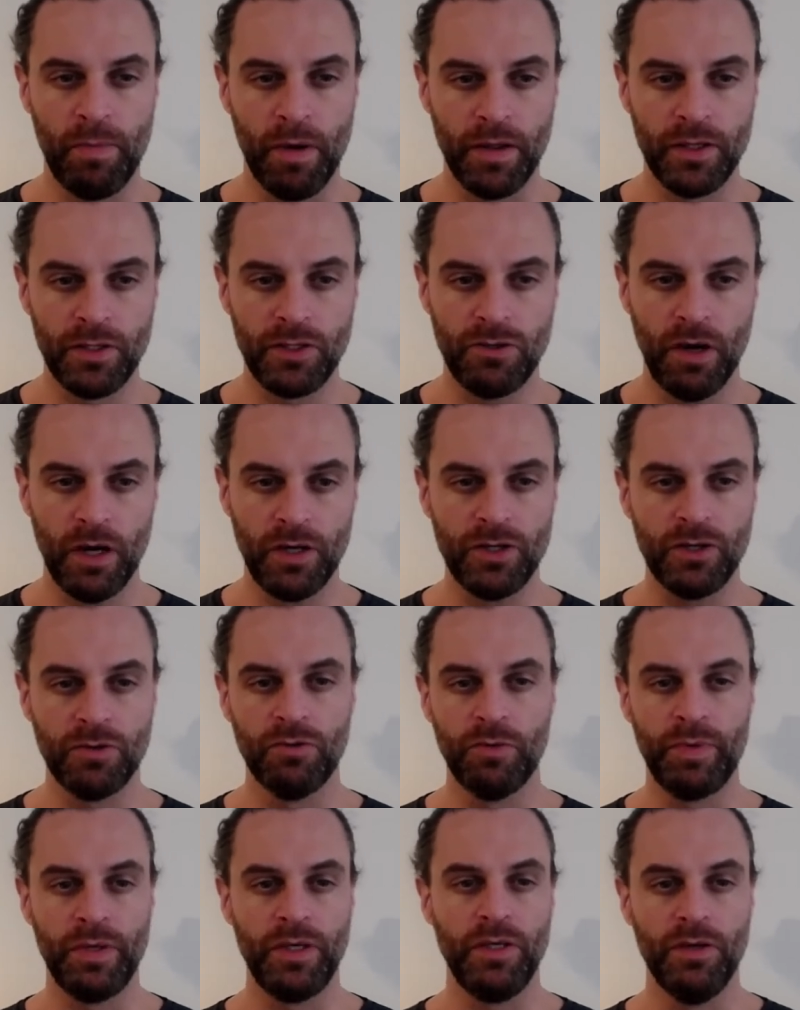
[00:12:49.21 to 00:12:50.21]
but the structure
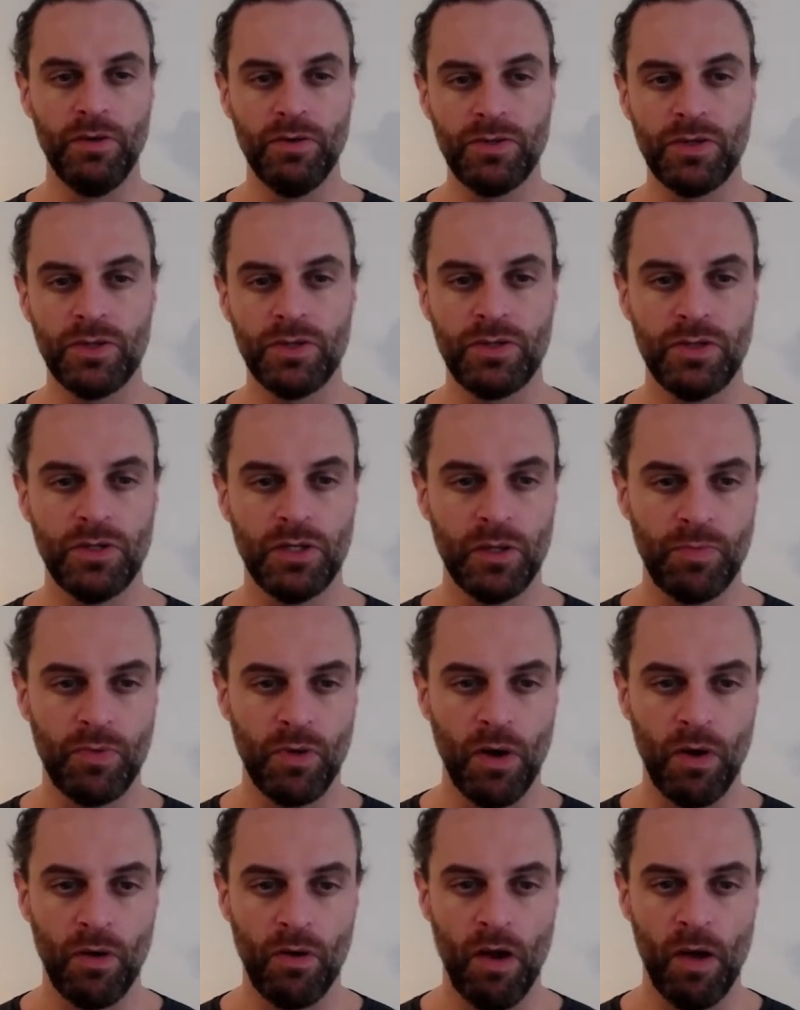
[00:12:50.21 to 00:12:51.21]
will be useless to the
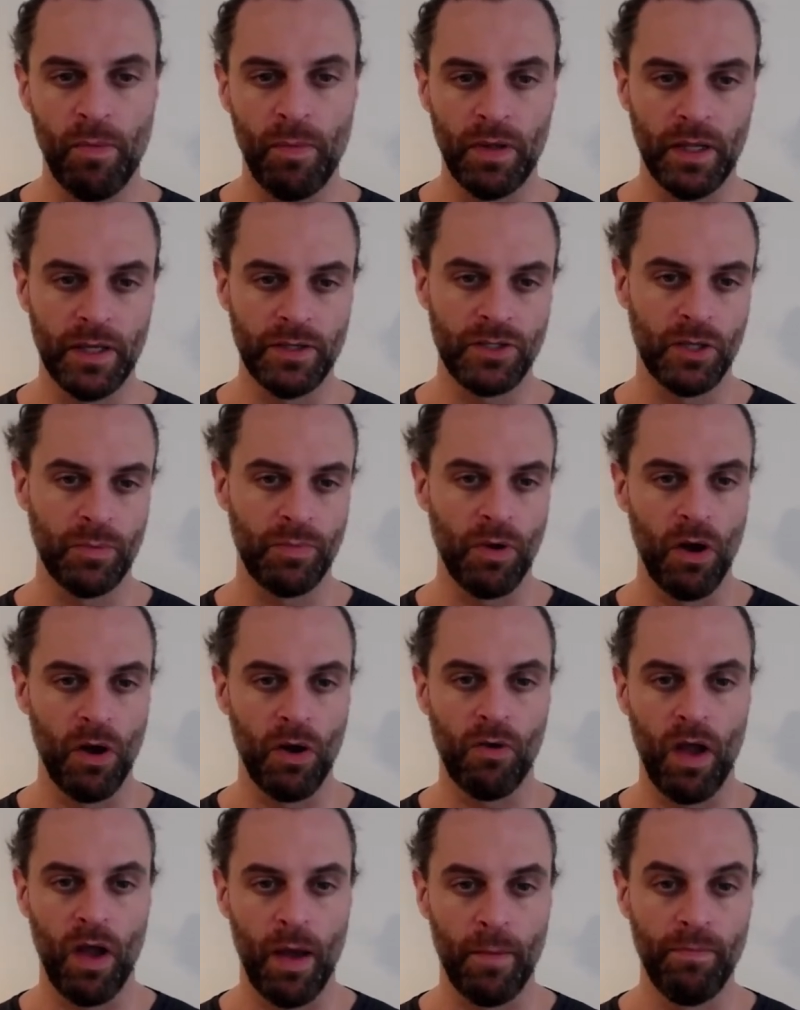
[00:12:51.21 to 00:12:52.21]
program unless the
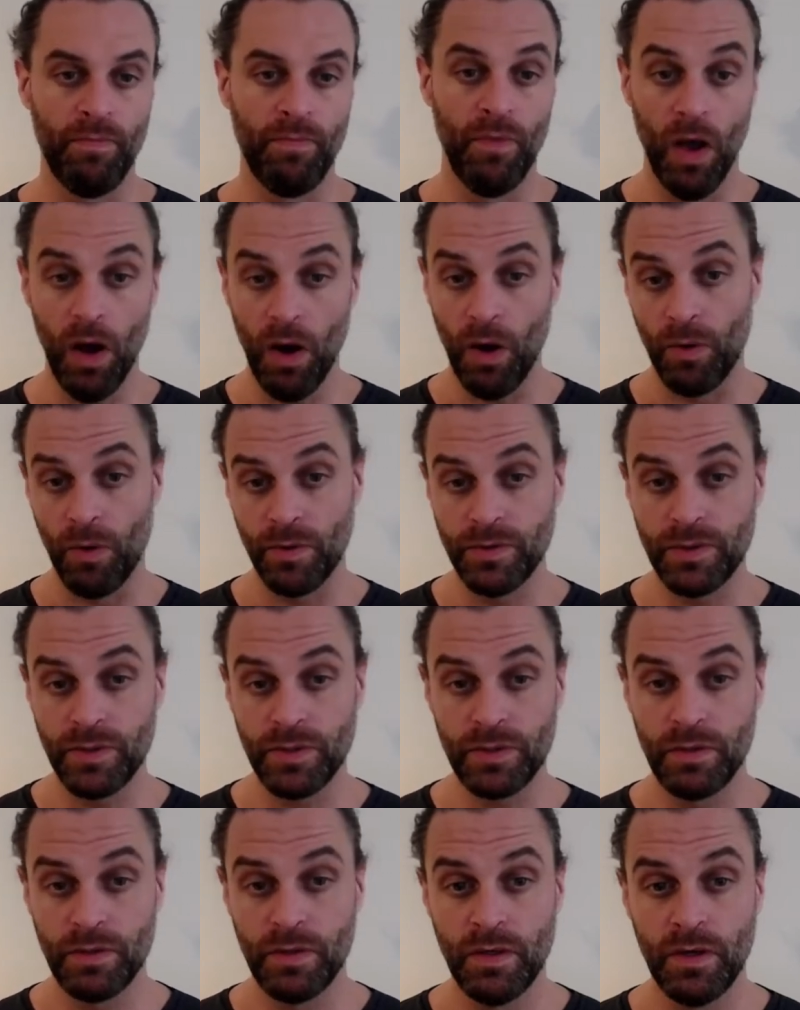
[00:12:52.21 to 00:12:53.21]
program knows
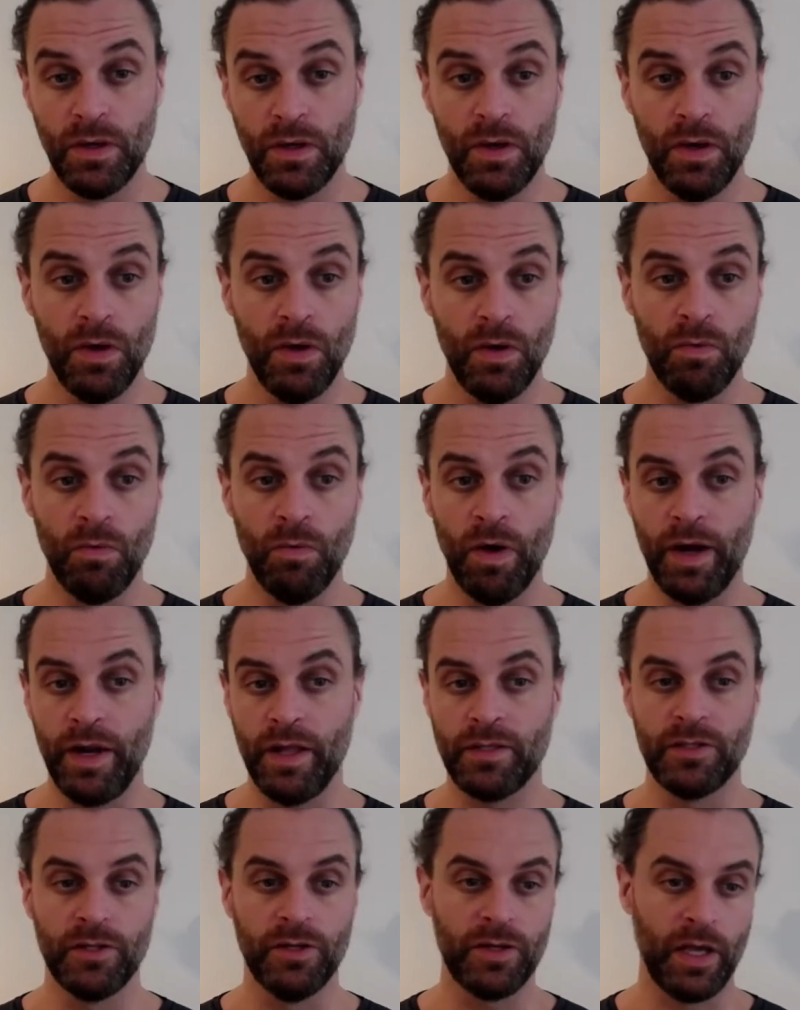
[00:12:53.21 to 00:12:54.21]
what
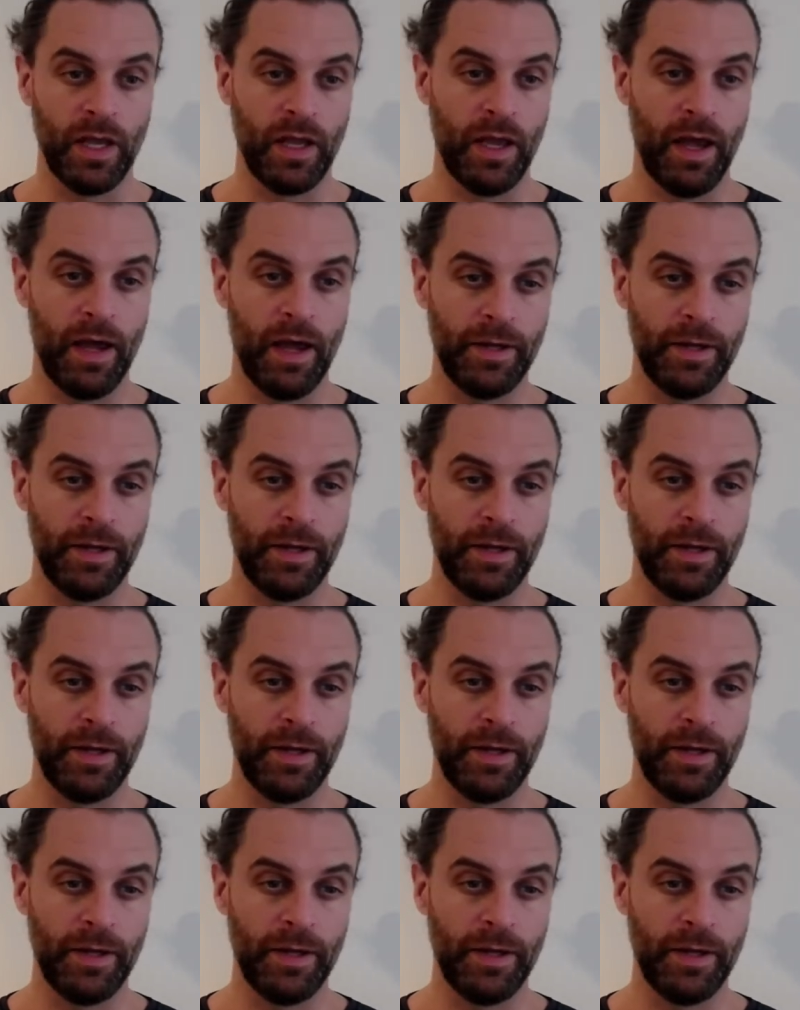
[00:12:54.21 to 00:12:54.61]
it's looking at.